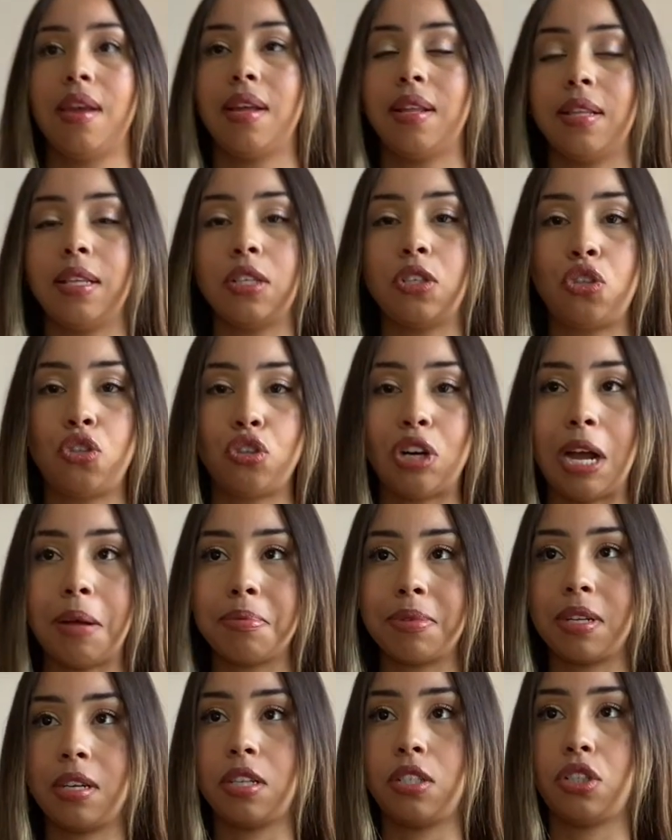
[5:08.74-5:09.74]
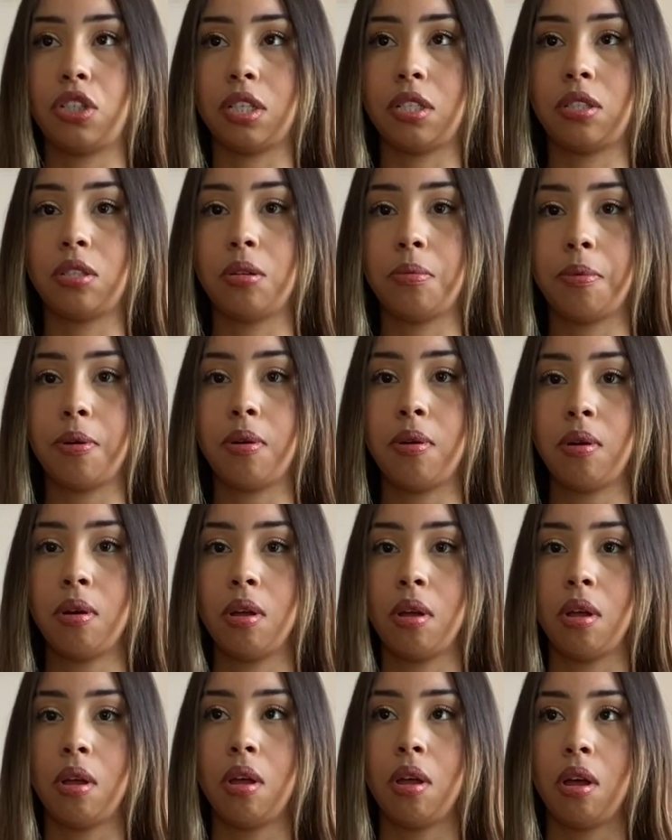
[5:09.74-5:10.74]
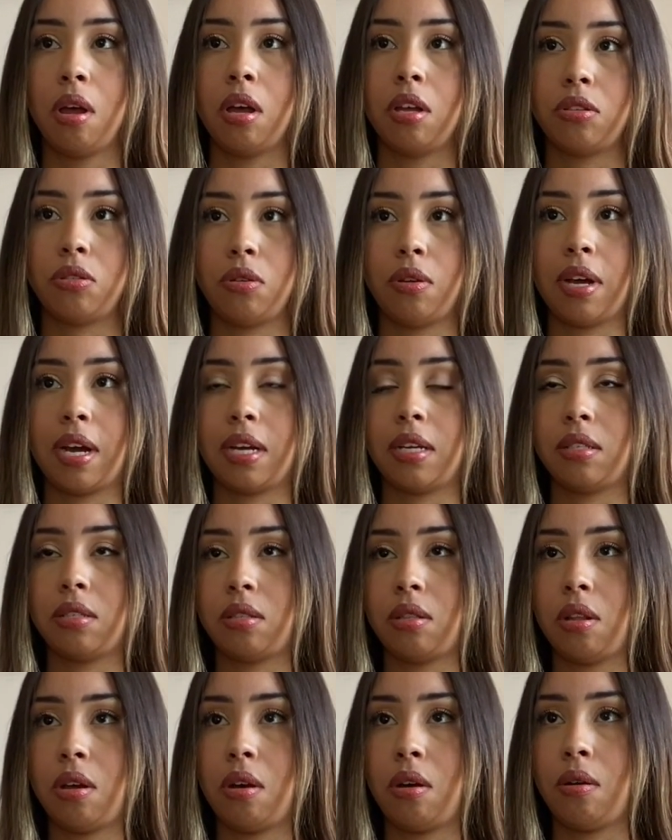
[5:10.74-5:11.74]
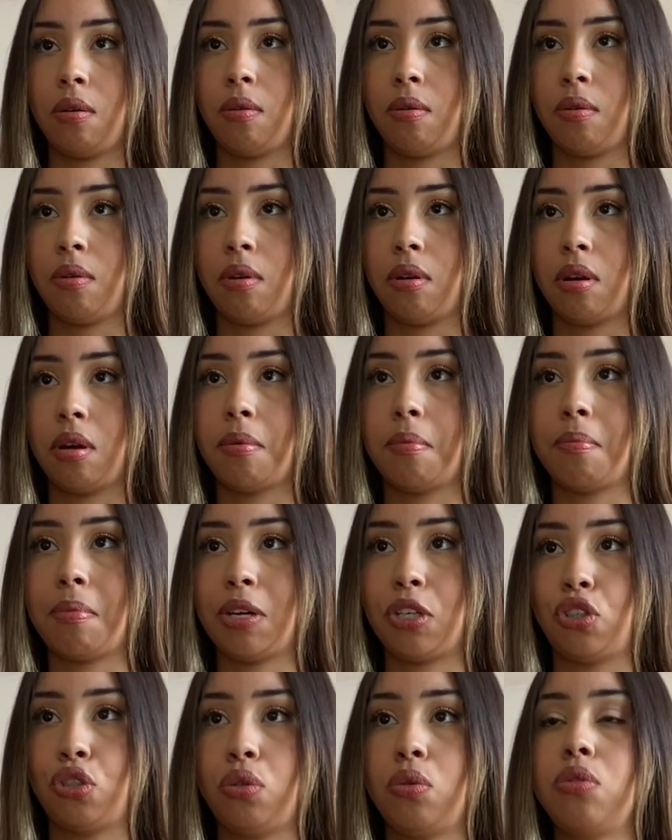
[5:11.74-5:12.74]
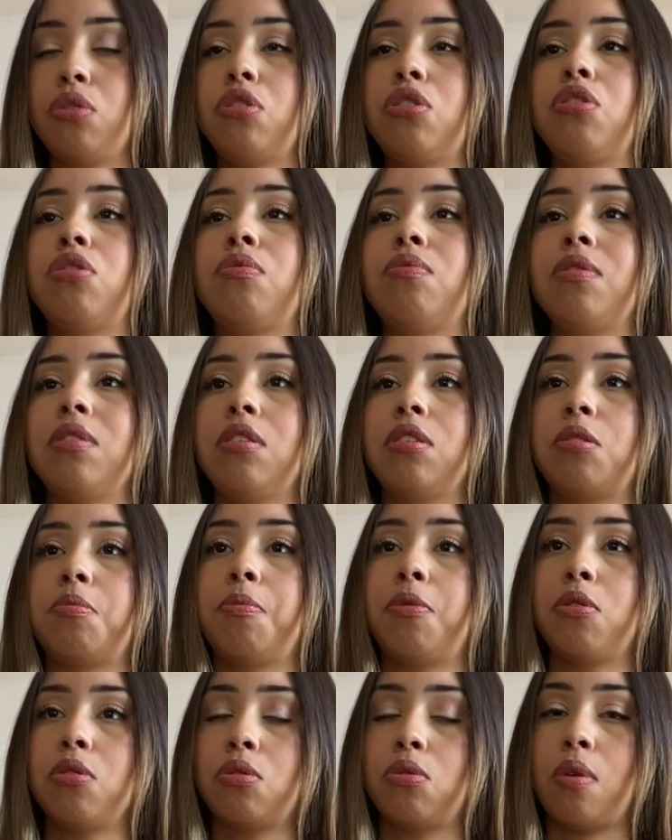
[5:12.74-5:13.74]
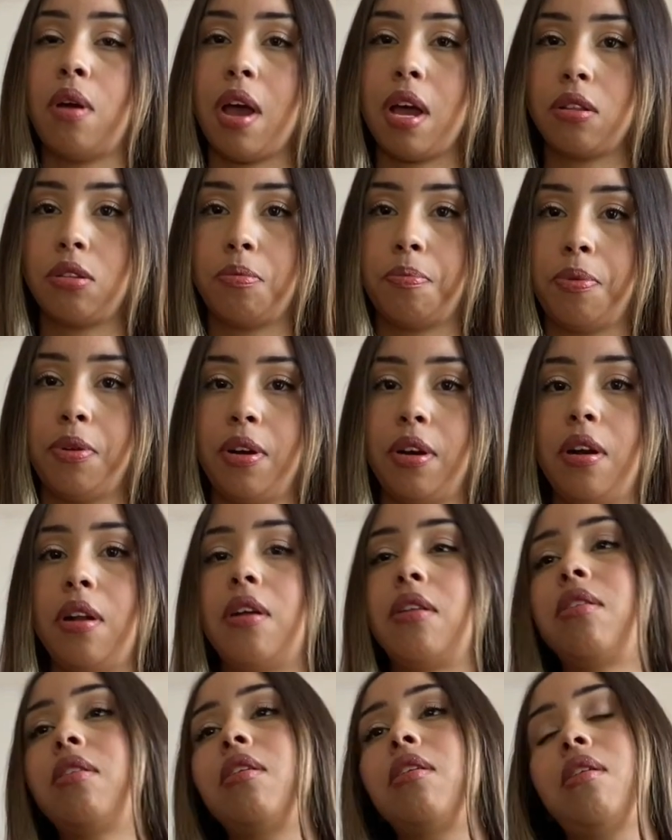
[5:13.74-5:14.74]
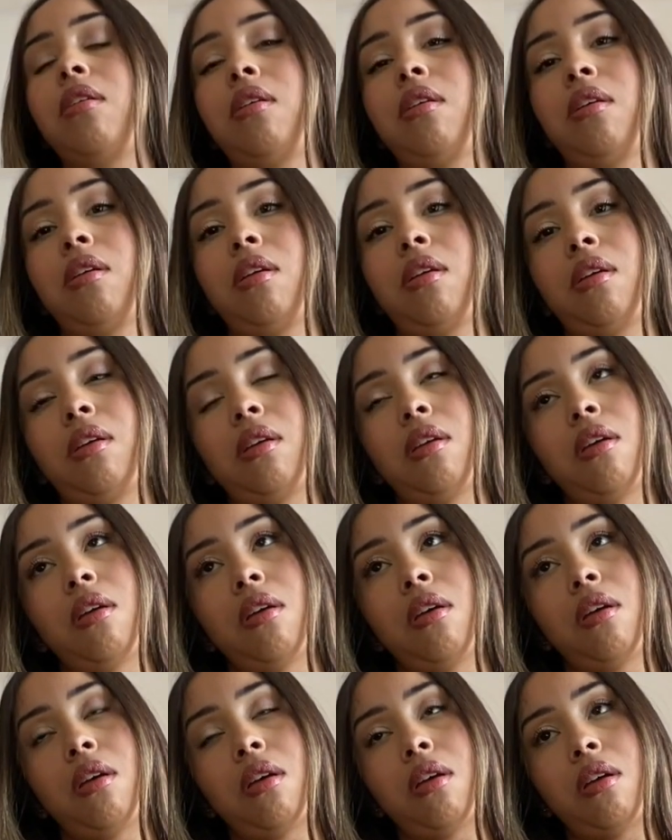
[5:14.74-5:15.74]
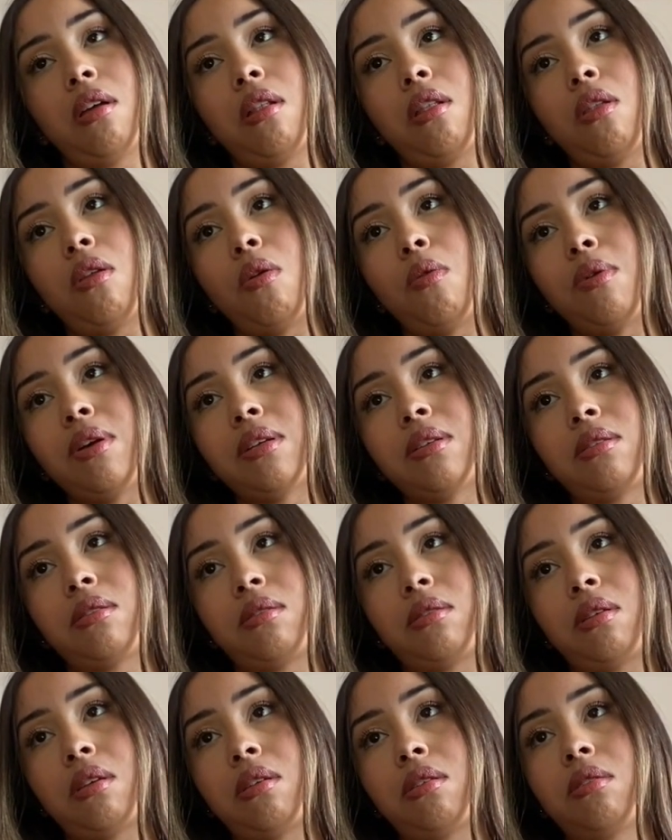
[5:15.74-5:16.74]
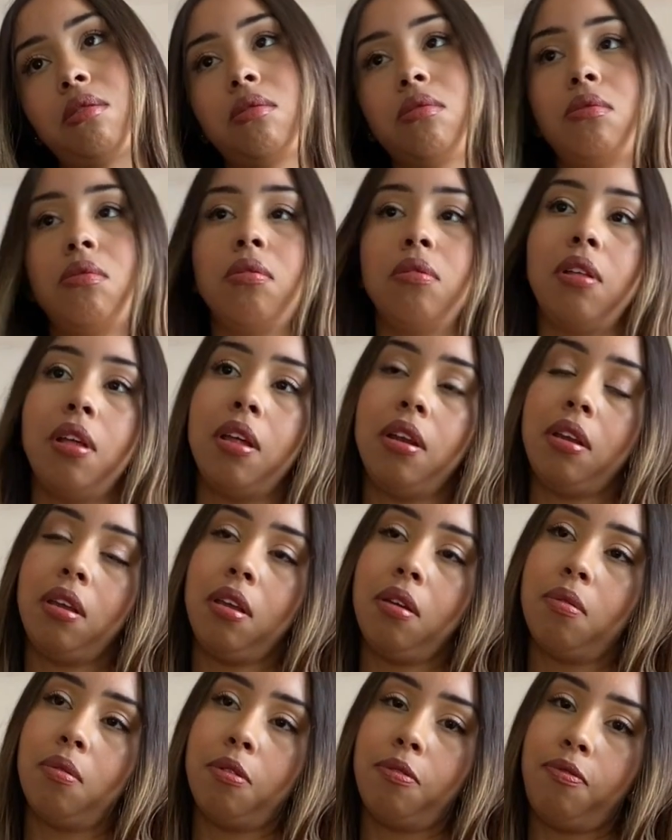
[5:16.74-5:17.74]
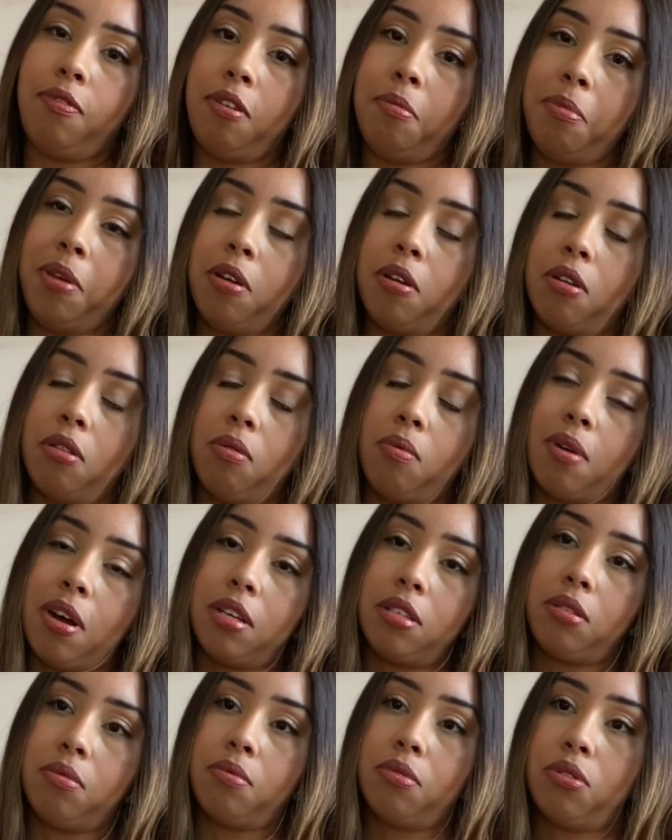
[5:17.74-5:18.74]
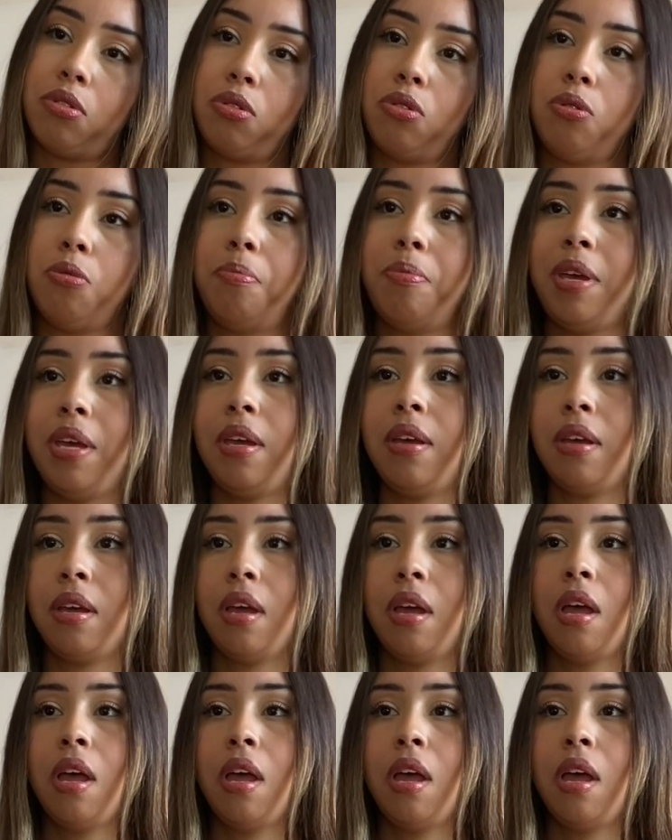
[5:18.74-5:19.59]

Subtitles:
The straps are adjustable As you guys know, my shoulders are really small, so I had to put it on the lowest so that it would fit me. Otherwise, it was too big.